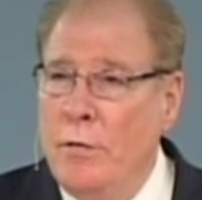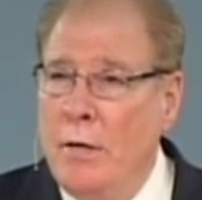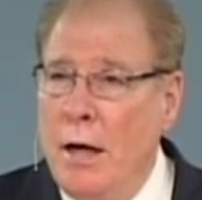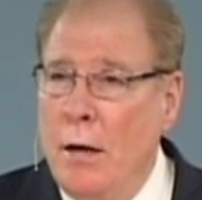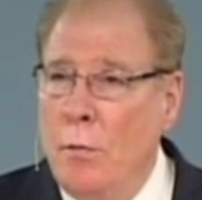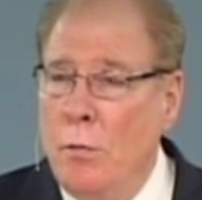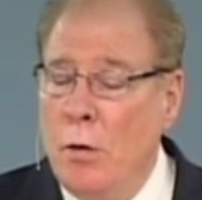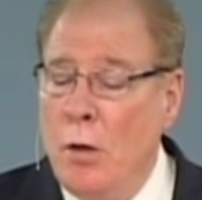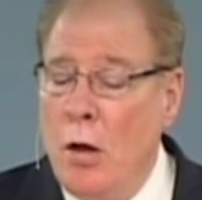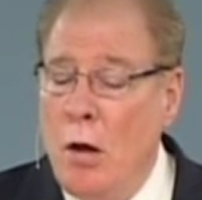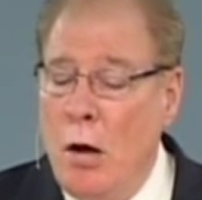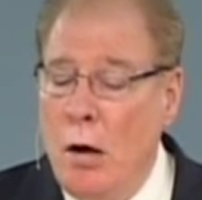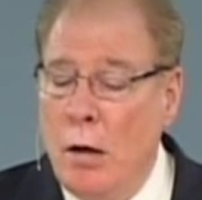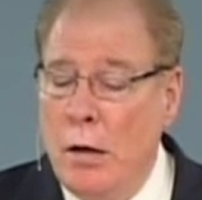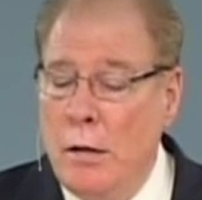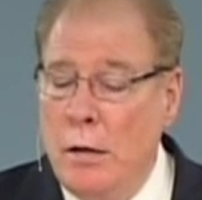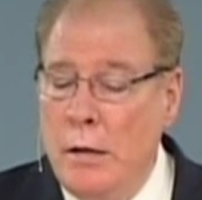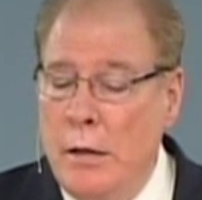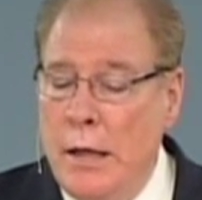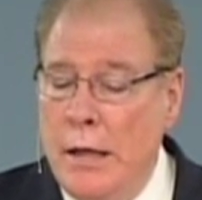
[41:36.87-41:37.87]
that will
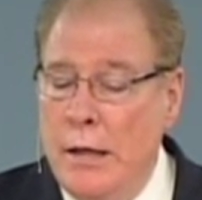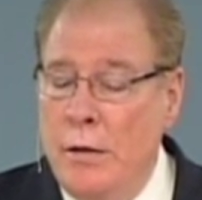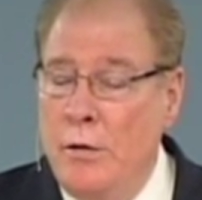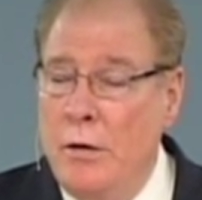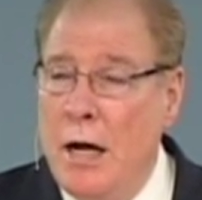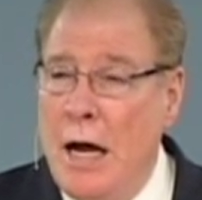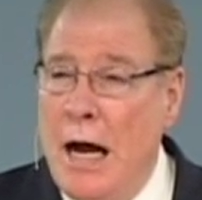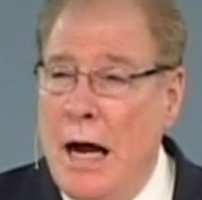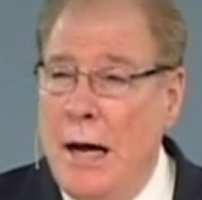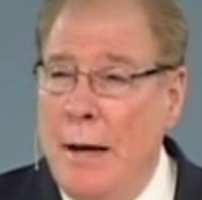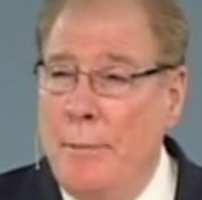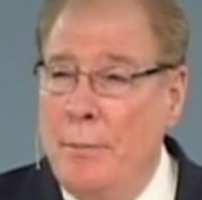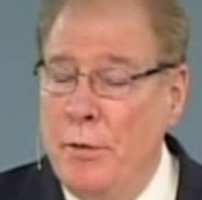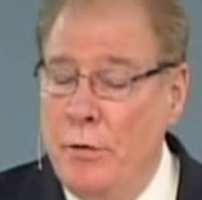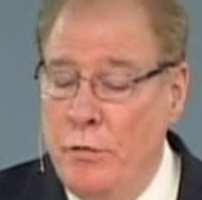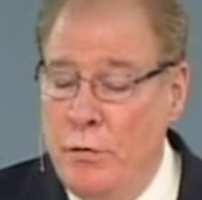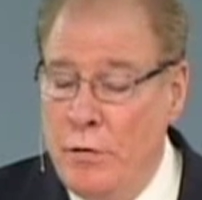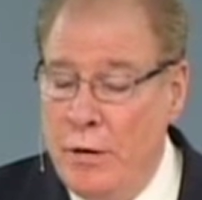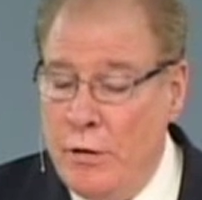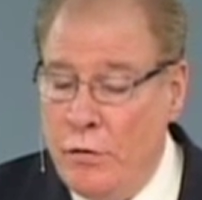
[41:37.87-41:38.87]
harden into
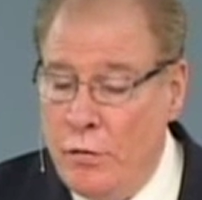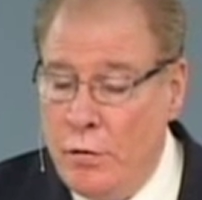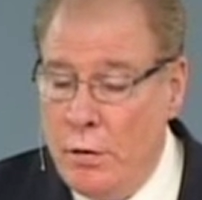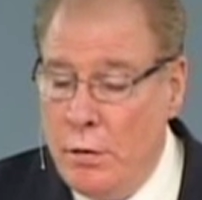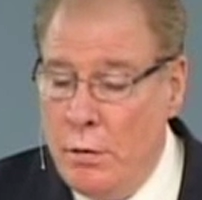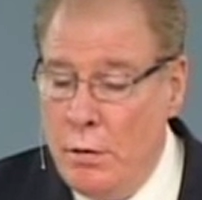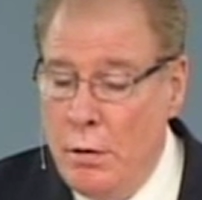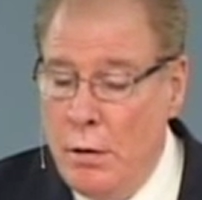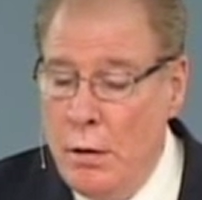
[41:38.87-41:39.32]
opposition